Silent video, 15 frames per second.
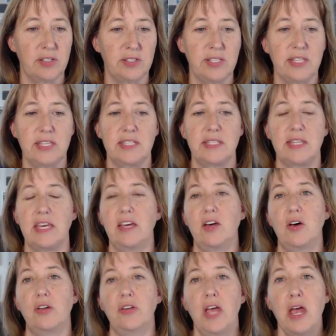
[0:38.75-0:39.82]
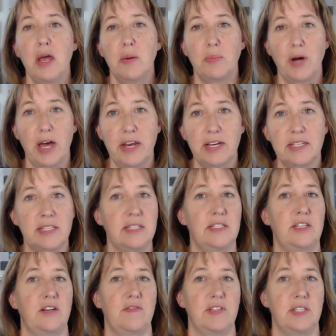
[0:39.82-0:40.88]
you'll see this thing called products and
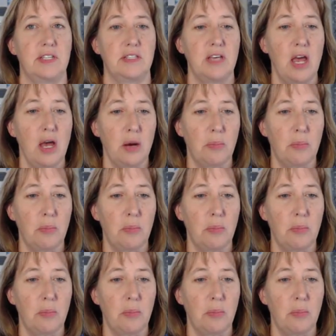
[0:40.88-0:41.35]
services.